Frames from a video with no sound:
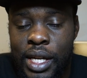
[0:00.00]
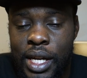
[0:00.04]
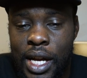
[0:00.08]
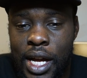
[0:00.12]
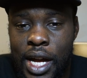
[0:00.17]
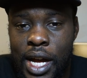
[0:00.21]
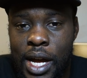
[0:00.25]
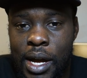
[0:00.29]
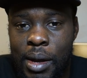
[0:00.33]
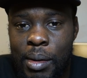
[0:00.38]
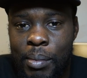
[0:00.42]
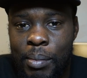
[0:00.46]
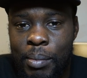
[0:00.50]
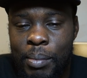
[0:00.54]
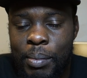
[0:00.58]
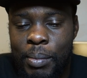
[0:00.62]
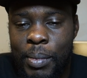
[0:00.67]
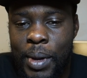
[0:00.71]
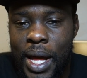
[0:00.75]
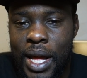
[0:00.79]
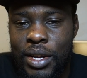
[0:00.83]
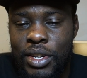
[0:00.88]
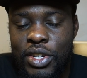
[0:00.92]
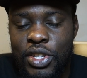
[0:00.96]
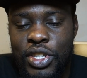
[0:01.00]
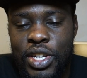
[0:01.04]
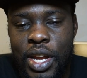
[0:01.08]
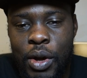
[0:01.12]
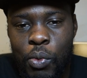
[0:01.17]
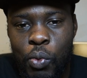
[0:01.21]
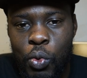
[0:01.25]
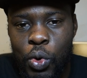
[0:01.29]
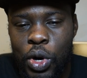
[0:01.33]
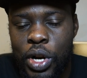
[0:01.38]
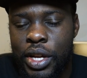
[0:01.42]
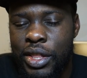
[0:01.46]
And just
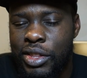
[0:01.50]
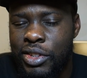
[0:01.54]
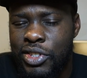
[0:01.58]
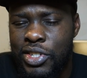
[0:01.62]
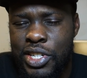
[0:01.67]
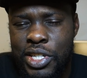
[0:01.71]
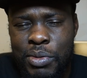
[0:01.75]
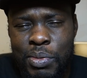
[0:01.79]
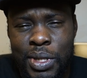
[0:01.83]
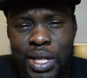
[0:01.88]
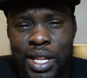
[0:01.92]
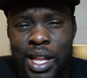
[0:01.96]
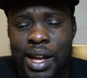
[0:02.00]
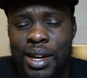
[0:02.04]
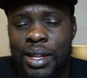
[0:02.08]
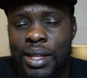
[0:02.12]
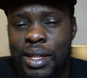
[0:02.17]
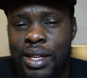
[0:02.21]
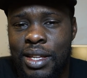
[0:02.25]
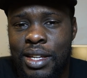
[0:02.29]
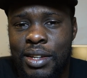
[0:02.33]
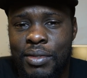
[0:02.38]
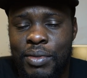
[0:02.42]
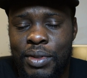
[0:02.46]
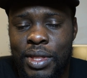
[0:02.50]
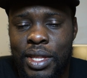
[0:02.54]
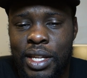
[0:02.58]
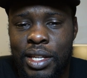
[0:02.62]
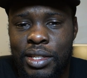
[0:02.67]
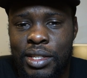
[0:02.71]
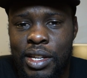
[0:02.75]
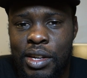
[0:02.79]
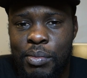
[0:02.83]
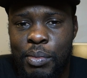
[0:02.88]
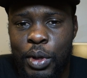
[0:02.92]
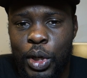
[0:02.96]
at work, there's just been a lot of different
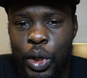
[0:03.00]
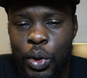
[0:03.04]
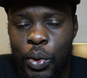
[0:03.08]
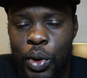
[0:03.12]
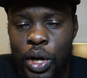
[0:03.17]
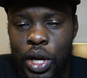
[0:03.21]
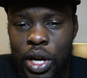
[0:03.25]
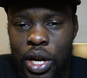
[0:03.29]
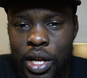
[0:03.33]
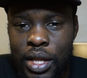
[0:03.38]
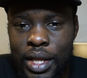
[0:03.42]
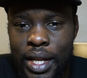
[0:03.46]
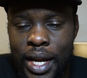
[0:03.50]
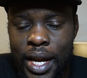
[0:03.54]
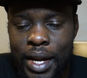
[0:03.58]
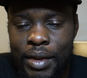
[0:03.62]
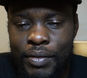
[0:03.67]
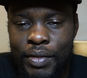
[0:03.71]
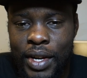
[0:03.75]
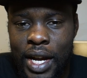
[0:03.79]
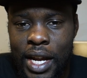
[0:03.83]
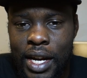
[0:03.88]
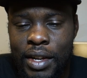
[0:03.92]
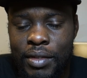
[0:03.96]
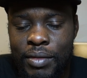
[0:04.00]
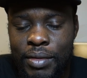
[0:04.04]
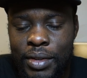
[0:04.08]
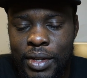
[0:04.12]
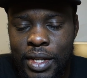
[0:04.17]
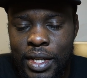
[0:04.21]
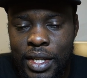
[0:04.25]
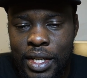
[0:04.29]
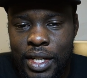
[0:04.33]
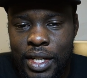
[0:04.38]
things that have been going on that have kind of